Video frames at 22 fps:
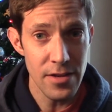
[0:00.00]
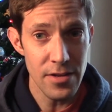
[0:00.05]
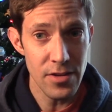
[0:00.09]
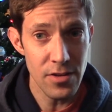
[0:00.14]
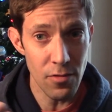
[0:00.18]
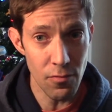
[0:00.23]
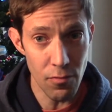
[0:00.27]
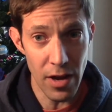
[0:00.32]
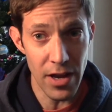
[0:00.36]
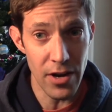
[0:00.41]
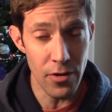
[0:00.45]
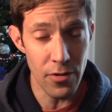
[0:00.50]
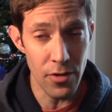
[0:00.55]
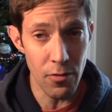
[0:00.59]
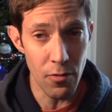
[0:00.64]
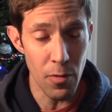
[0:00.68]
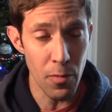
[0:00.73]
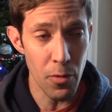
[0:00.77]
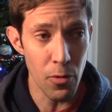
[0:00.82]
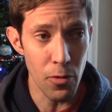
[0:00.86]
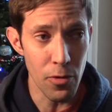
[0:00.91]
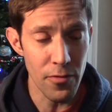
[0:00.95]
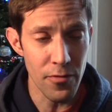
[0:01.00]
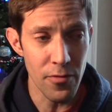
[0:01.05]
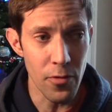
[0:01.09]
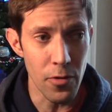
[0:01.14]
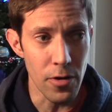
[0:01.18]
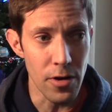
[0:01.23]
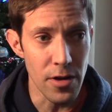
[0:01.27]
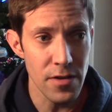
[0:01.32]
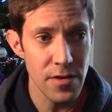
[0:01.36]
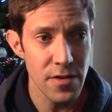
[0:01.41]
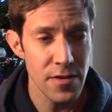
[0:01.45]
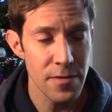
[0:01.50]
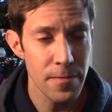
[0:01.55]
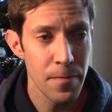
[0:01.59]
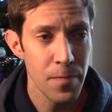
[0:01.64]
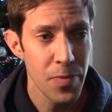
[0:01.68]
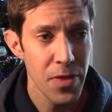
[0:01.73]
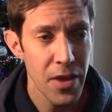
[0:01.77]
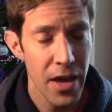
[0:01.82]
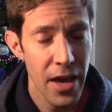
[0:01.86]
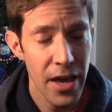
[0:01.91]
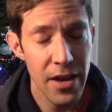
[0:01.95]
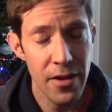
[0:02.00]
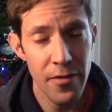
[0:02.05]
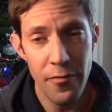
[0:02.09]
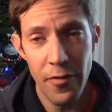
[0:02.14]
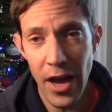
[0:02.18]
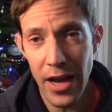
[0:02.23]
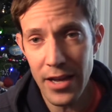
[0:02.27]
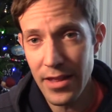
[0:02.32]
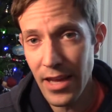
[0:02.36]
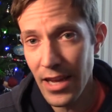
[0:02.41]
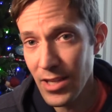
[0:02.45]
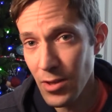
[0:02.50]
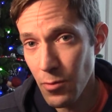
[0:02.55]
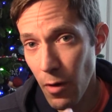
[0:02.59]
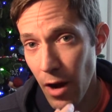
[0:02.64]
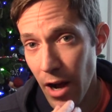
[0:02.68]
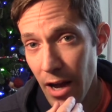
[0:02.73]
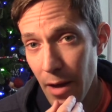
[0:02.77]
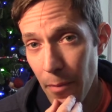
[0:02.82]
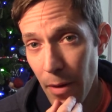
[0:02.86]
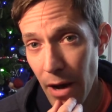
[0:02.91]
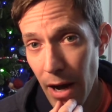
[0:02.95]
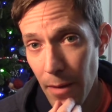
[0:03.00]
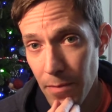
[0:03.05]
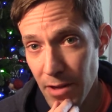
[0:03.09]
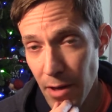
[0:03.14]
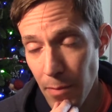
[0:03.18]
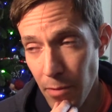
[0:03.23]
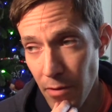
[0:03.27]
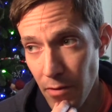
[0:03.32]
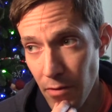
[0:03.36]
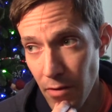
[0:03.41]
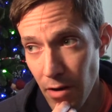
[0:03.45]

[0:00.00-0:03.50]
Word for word: to render the report for us. And in fact, that's why I popped up a,